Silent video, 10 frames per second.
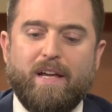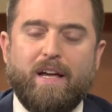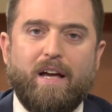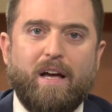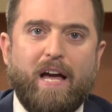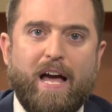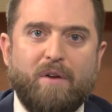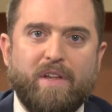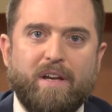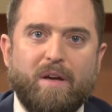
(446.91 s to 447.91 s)

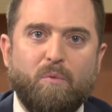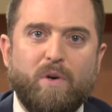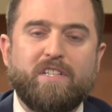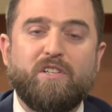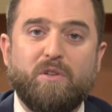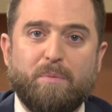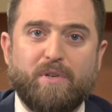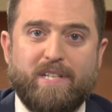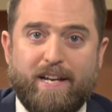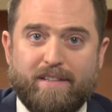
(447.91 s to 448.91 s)
what to do to
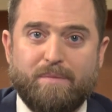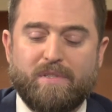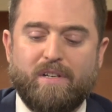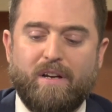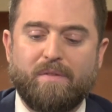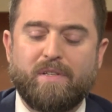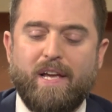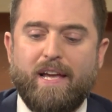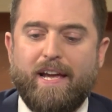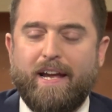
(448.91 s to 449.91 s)
protect themselves,
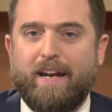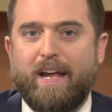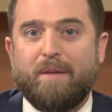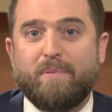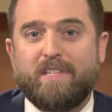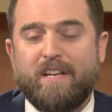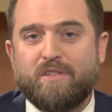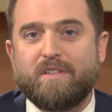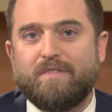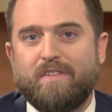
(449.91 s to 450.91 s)
and
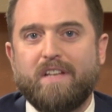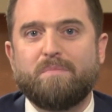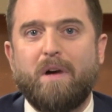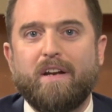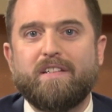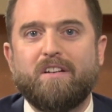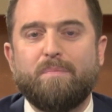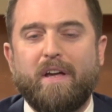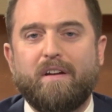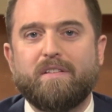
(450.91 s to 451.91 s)
potentially face monetary
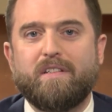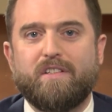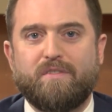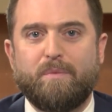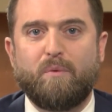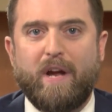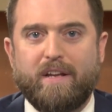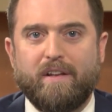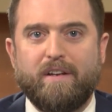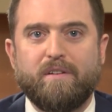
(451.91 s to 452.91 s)
penalties from the
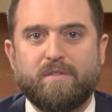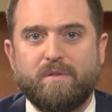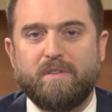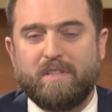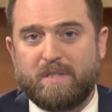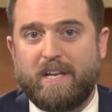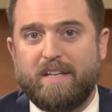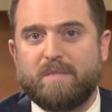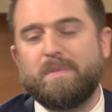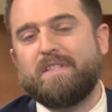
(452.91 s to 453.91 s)
regulators, or in this
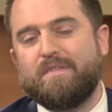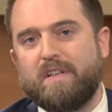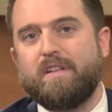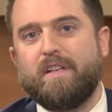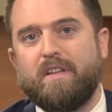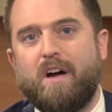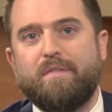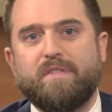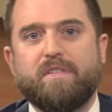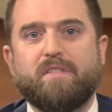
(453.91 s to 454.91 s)
case specifically the
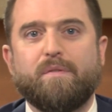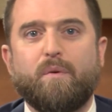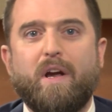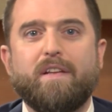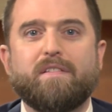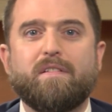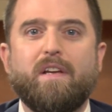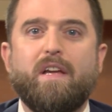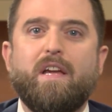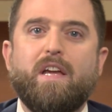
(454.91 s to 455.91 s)
Office of Civil Rights.
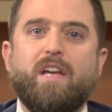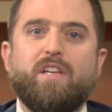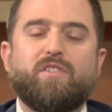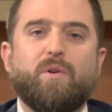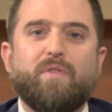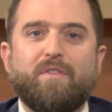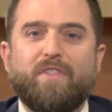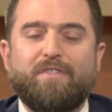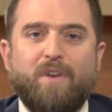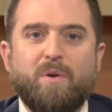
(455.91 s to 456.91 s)
So
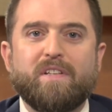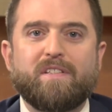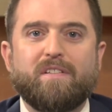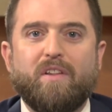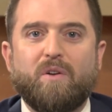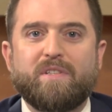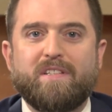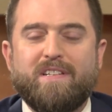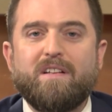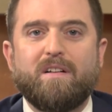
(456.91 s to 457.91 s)
the focus, though,
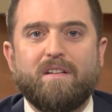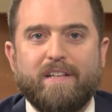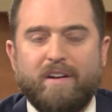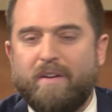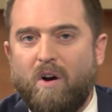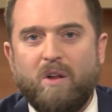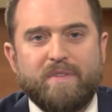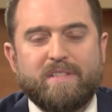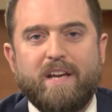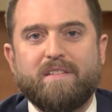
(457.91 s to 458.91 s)
still, in all of
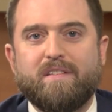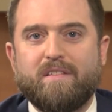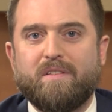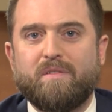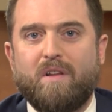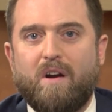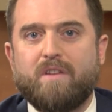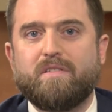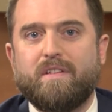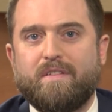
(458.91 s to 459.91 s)
these cases, is
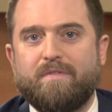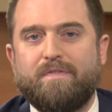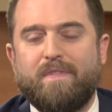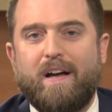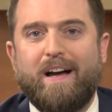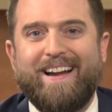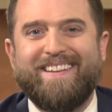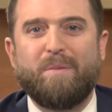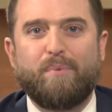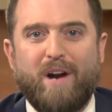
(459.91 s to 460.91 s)
largely
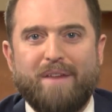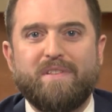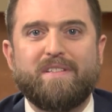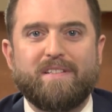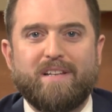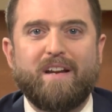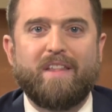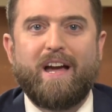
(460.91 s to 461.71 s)
on the privacy side of the